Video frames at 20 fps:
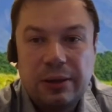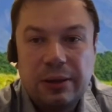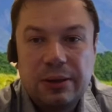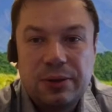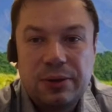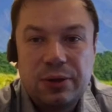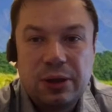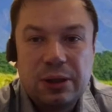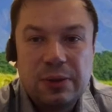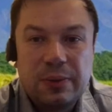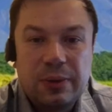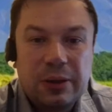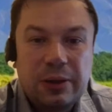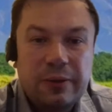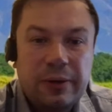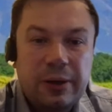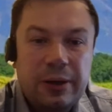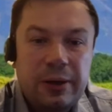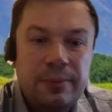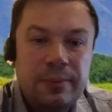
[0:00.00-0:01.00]
We can
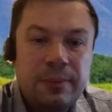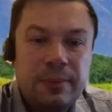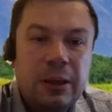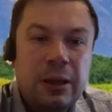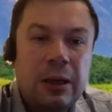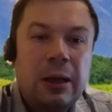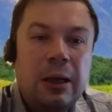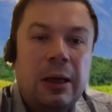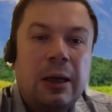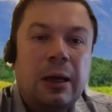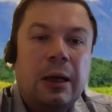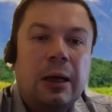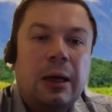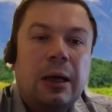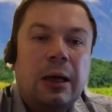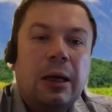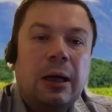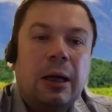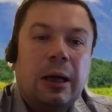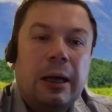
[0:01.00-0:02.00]
set the
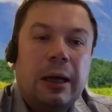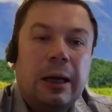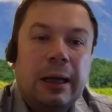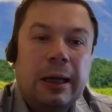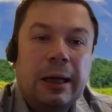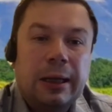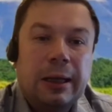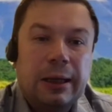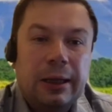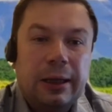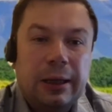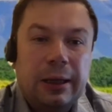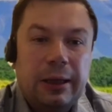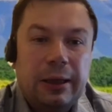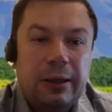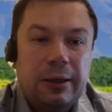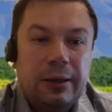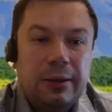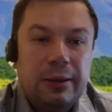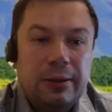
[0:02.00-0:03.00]
conditions,
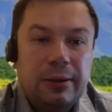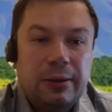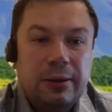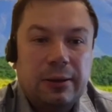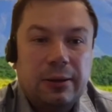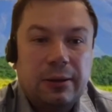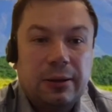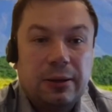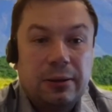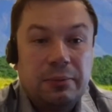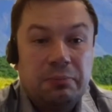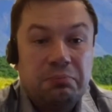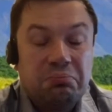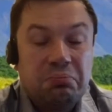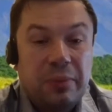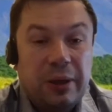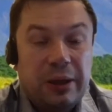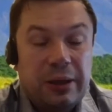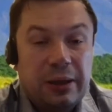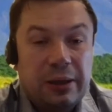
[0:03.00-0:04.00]
the
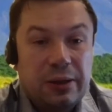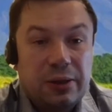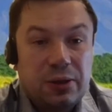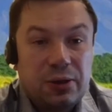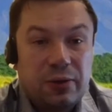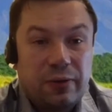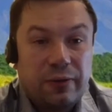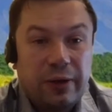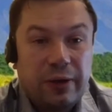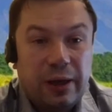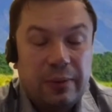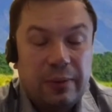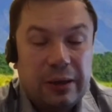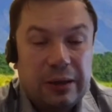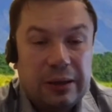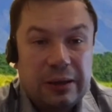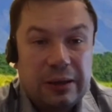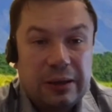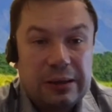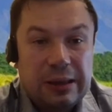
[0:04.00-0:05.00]
rule,
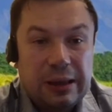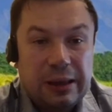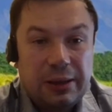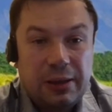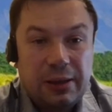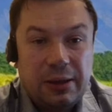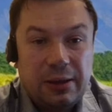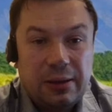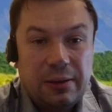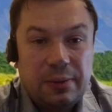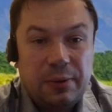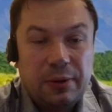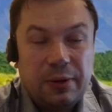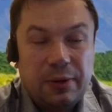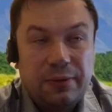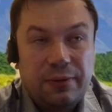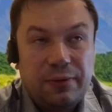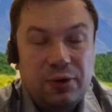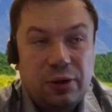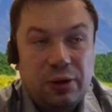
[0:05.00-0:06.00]
and then it
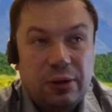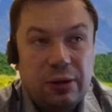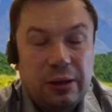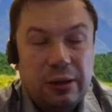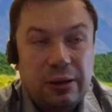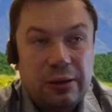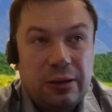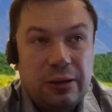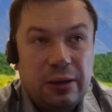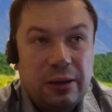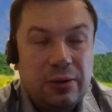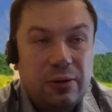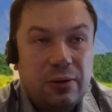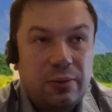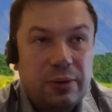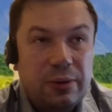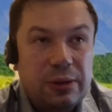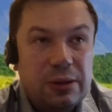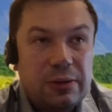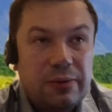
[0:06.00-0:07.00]
will check
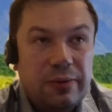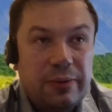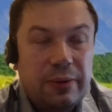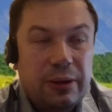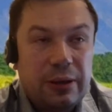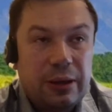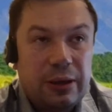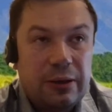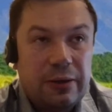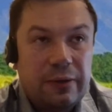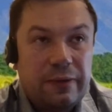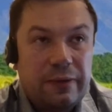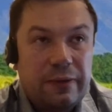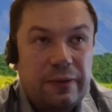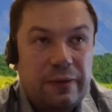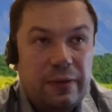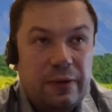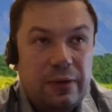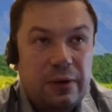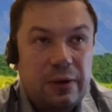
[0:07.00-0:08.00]
everything
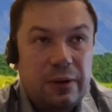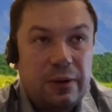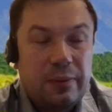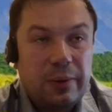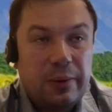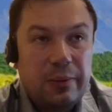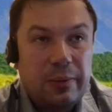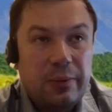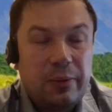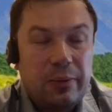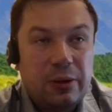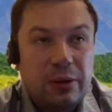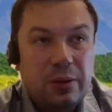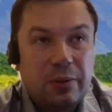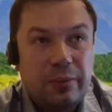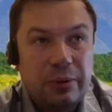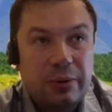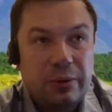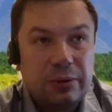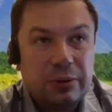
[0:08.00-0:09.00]
and
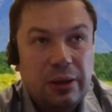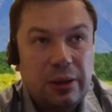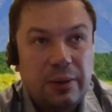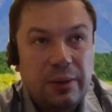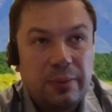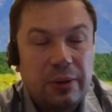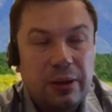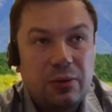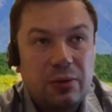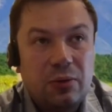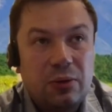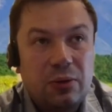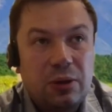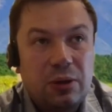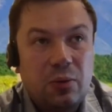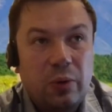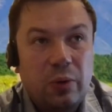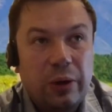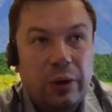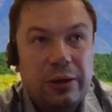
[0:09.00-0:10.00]
correct
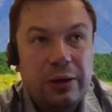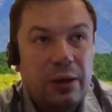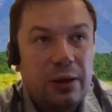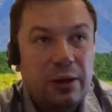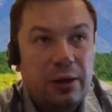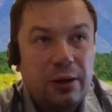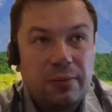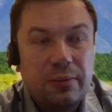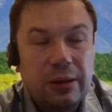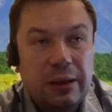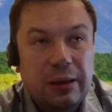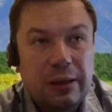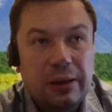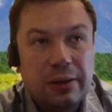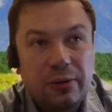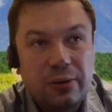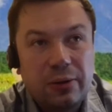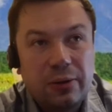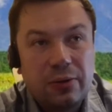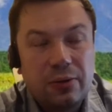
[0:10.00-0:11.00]
everything.
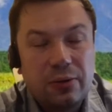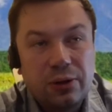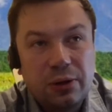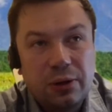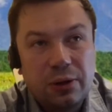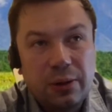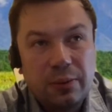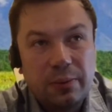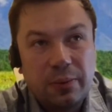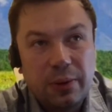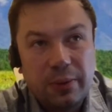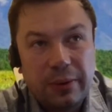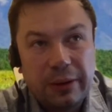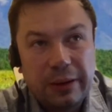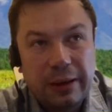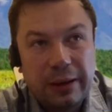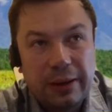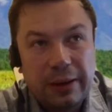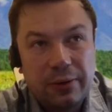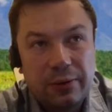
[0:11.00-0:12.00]
And of course,
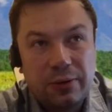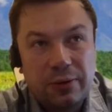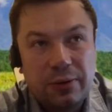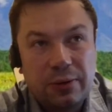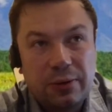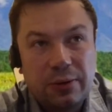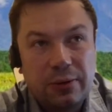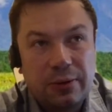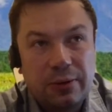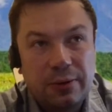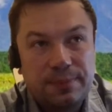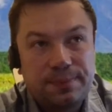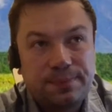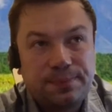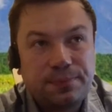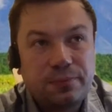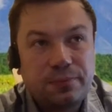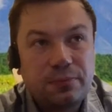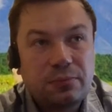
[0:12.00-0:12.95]
time is money.